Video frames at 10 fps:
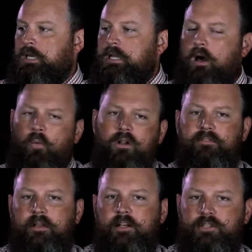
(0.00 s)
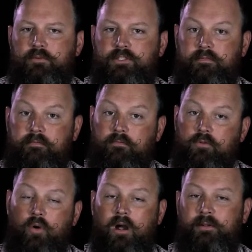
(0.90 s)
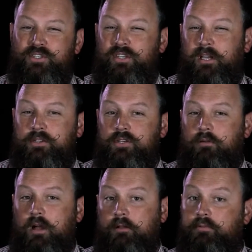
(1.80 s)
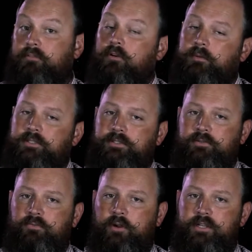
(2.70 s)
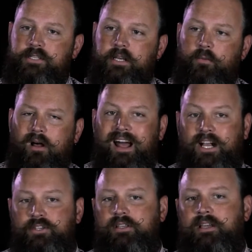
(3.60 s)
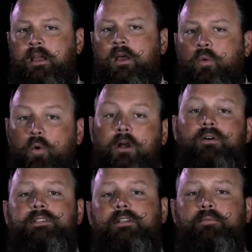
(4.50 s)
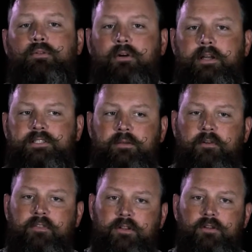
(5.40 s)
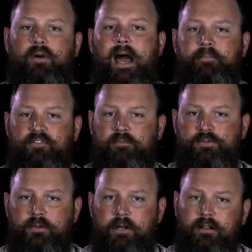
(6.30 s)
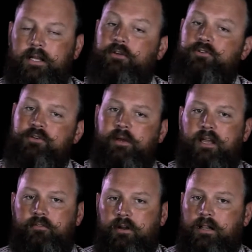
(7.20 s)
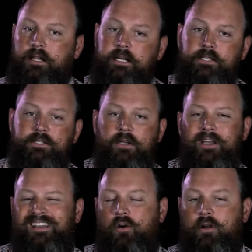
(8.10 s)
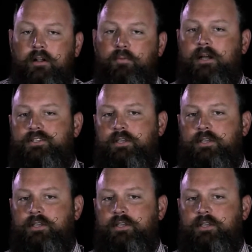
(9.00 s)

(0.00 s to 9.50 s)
Now, what if a customer's requirements change around performance, where you say, well, actually, we're going to deploy some of the new apps from Splunk like user behavior analytics or enterprise